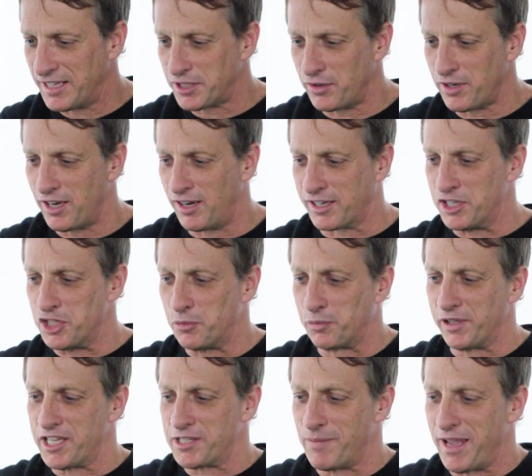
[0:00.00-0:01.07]
Tony Hawk, can you
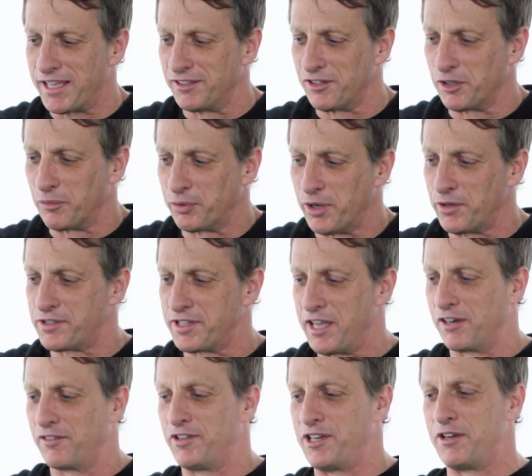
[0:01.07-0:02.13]
please make another Pro
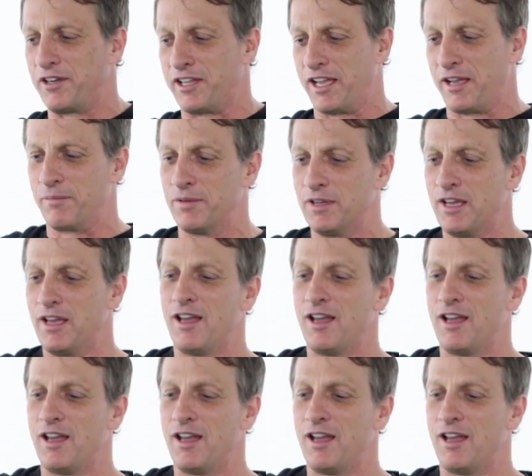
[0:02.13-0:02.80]
Skater video game?